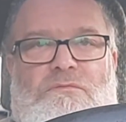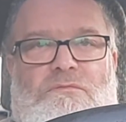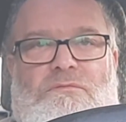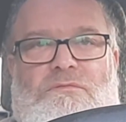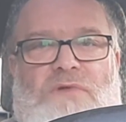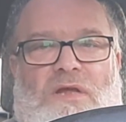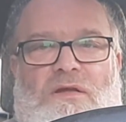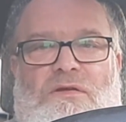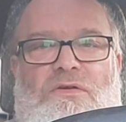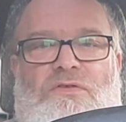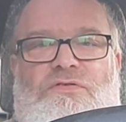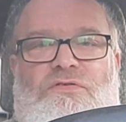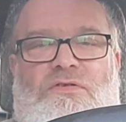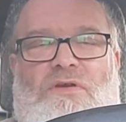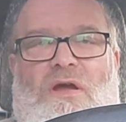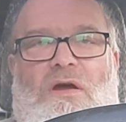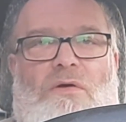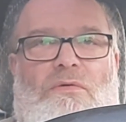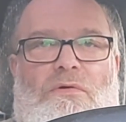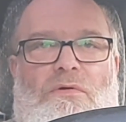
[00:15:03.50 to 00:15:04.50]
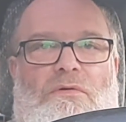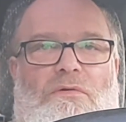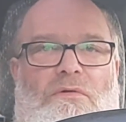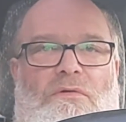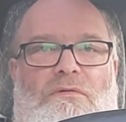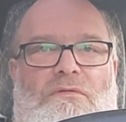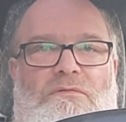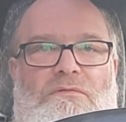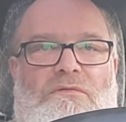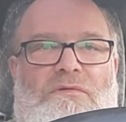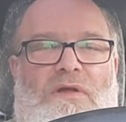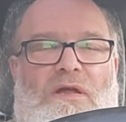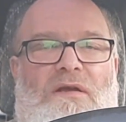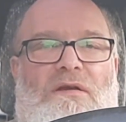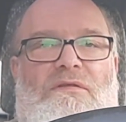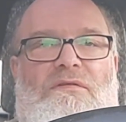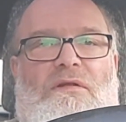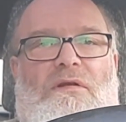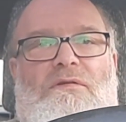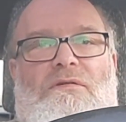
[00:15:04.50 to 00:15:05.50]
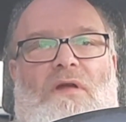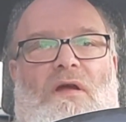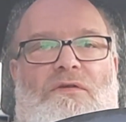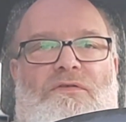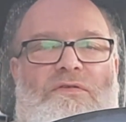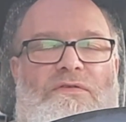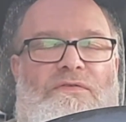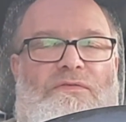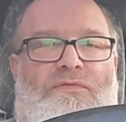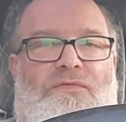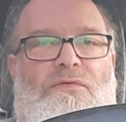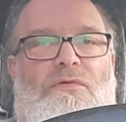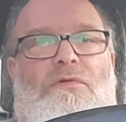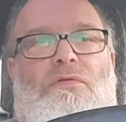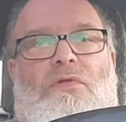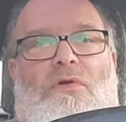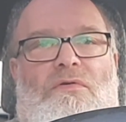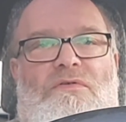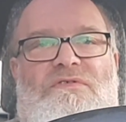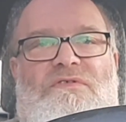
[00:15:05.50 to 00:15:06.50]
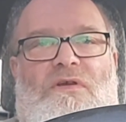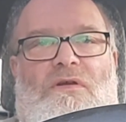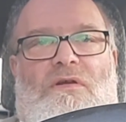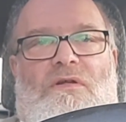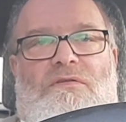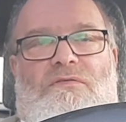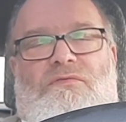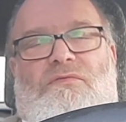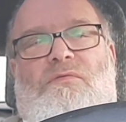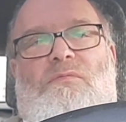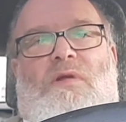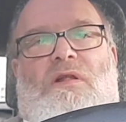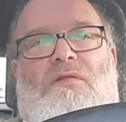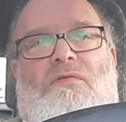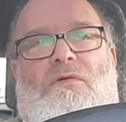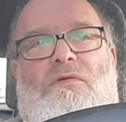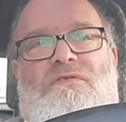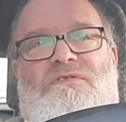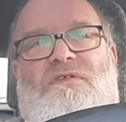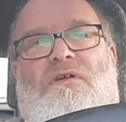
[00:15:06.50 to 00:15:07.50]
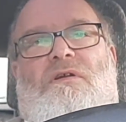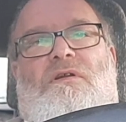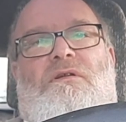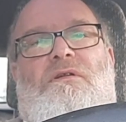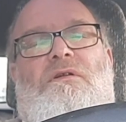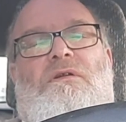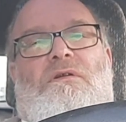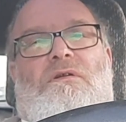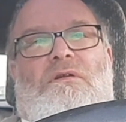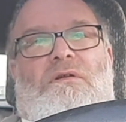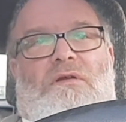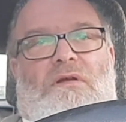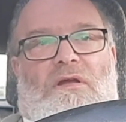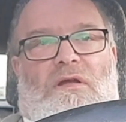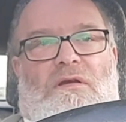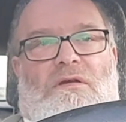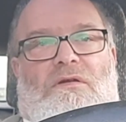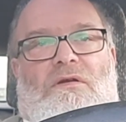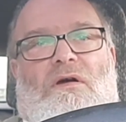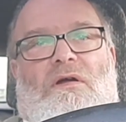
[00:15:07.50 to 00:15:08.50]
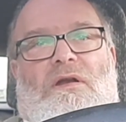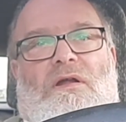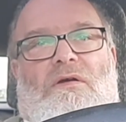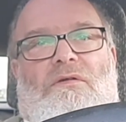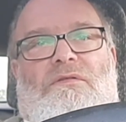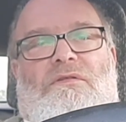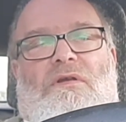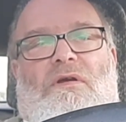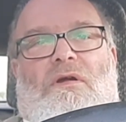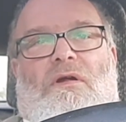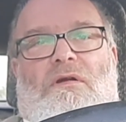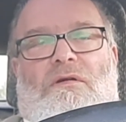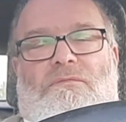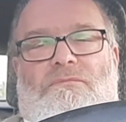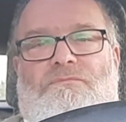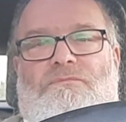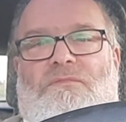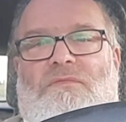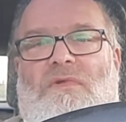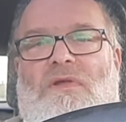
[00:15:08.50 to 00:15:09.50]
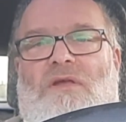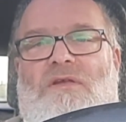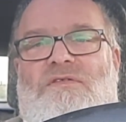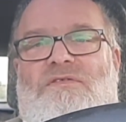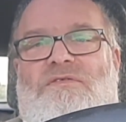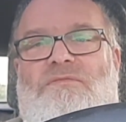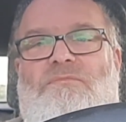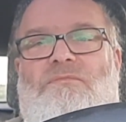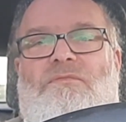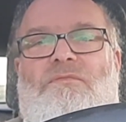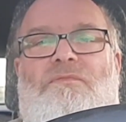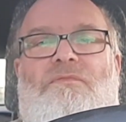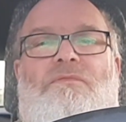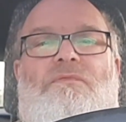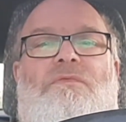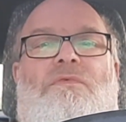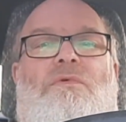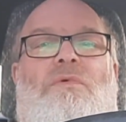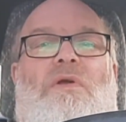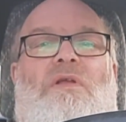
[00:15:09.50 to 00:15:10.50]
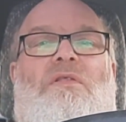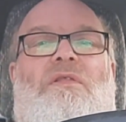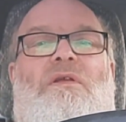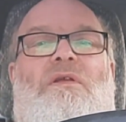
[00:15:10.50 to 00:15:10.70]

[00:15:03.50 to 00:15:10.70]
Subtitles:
take a shower or anything. I just threw my clothes on and got out there as quickly